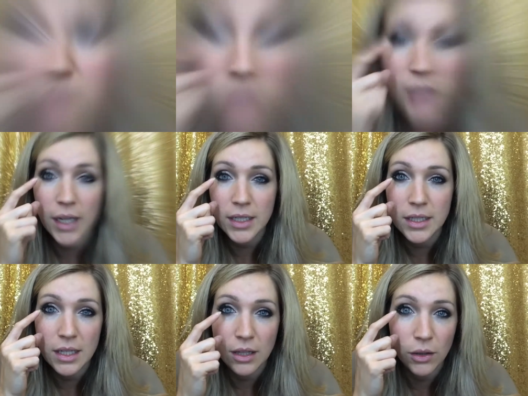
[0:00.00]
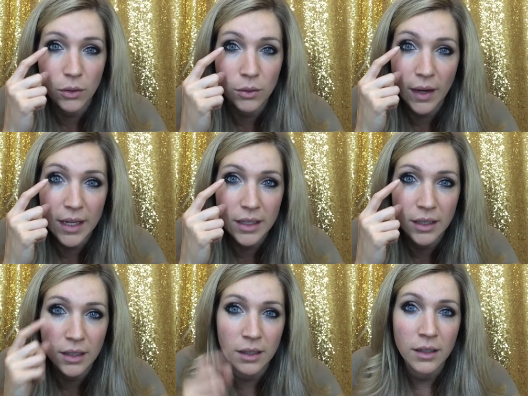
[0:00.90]
You can kind of see the glue right
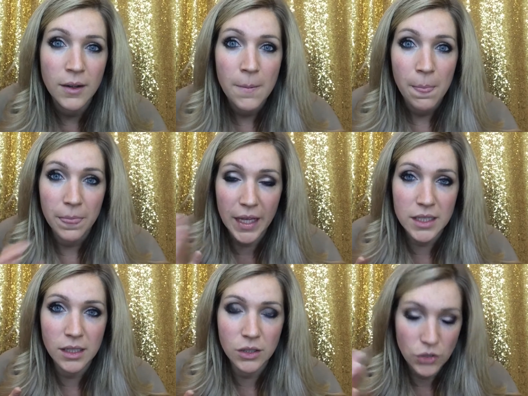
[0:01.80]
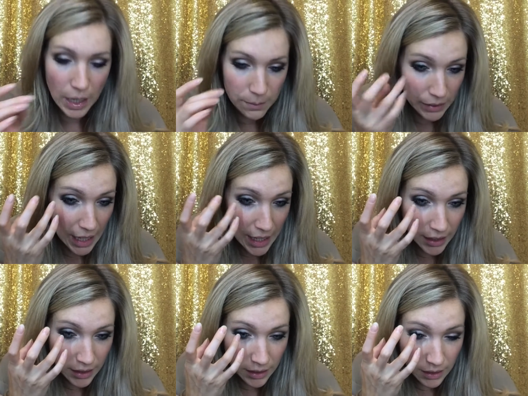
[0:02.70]
here. That's going to dry black.